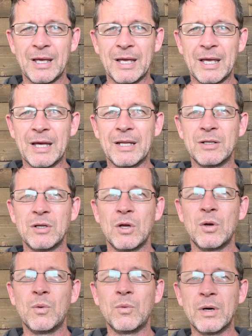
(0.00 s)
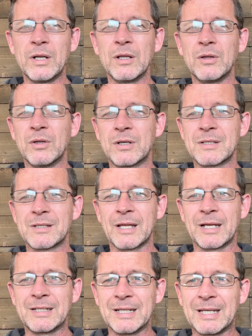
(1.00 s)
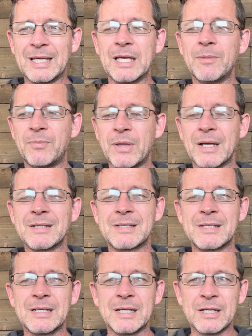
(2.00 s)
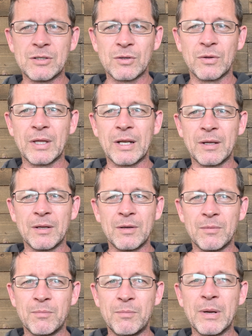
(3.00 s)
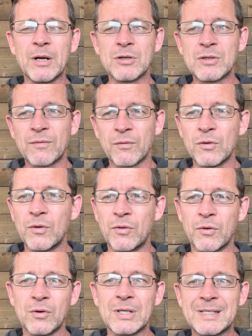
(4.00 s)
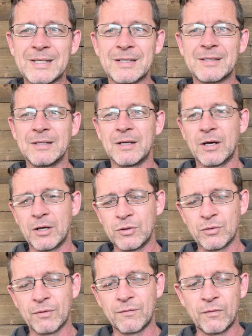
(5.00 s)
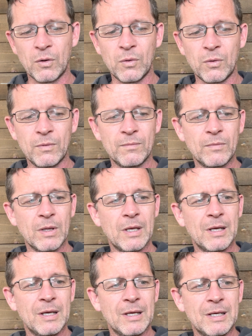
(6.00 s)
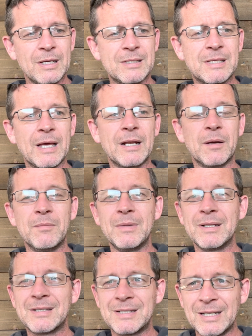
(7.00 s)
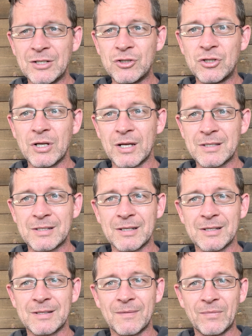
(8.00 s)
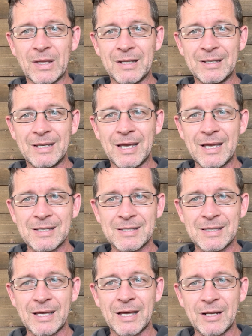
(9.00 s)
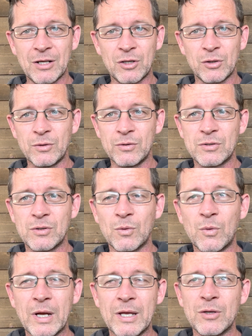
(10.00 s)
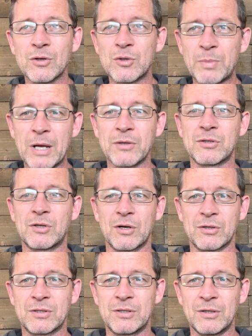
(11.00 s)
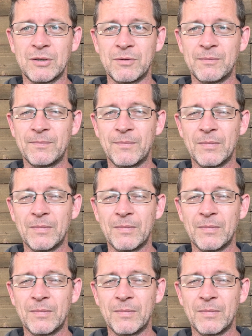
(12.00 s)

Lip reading: And what it looks like to keep that seed so that it bears fruit 30, 60, and 100-fold is that amidst injustice, and yes, that includes the way your spouse talks to you,